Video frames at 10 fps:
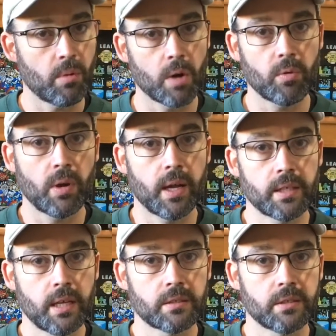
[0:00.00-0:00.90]
Marvel
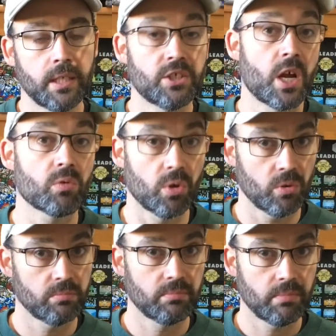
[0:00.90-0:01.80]
as in
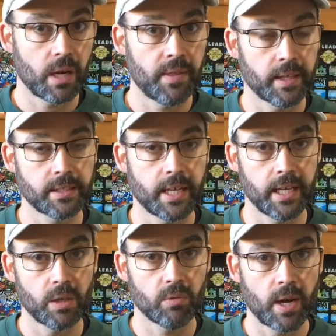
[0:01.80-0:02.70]
general, I think is
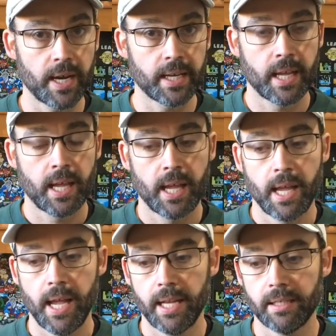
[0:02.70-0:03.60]
getting it right,
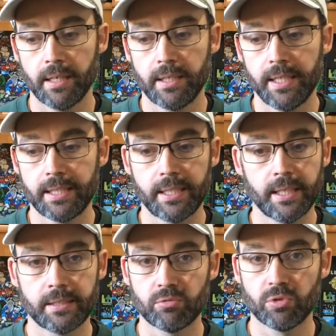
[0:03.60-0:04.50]
and DC
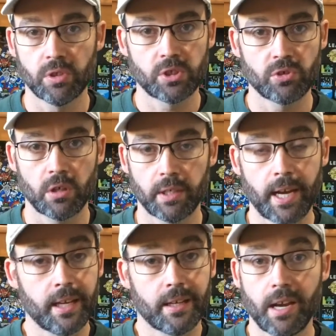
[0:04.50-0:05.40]
is really struggling. I
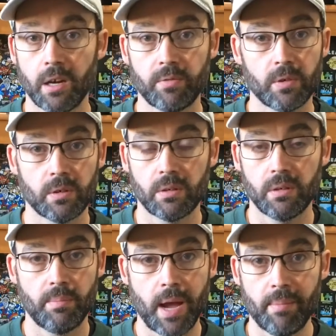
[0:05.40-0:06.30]
didn't care for
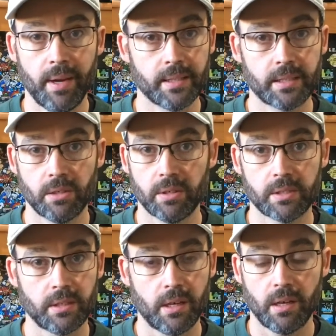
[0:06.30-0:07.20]
the Batman
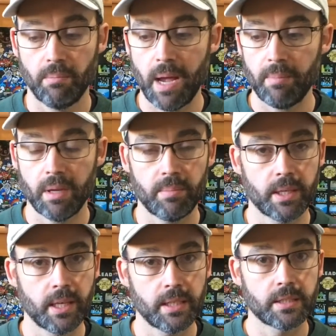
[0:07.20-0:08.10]
series. Batman
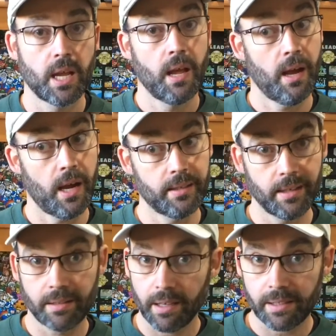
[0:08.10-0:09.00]
Begins. I
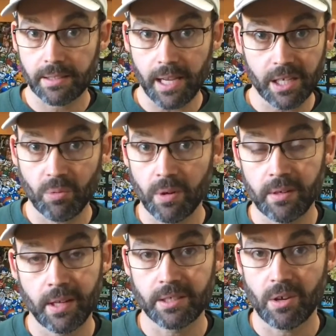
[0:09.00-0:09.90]
did like the second one.
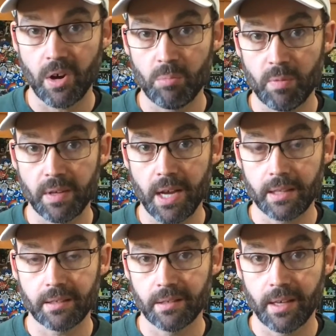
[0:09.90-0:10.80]
That's a hard movie
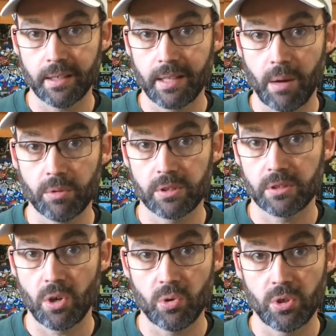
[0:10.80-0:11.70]
not to like. That was
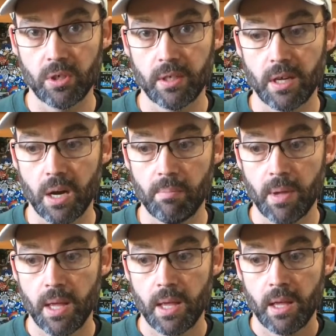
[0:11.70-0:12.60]
so good.
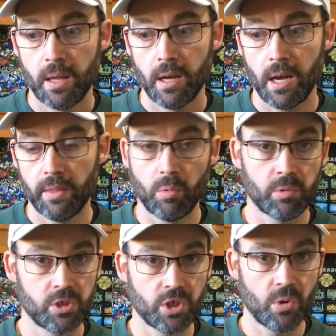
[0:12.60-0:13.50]
The one
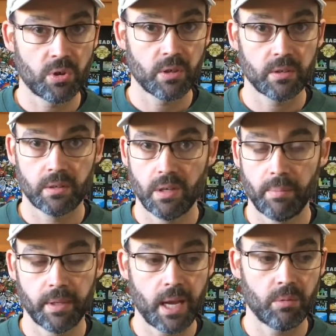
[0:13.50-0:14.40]
with the Joker. I
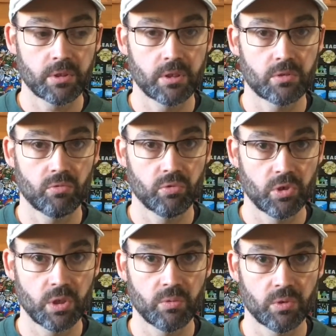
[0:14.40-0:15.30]
mean, that was just
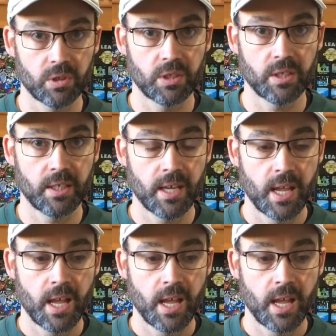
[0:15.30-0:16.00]
really, really good.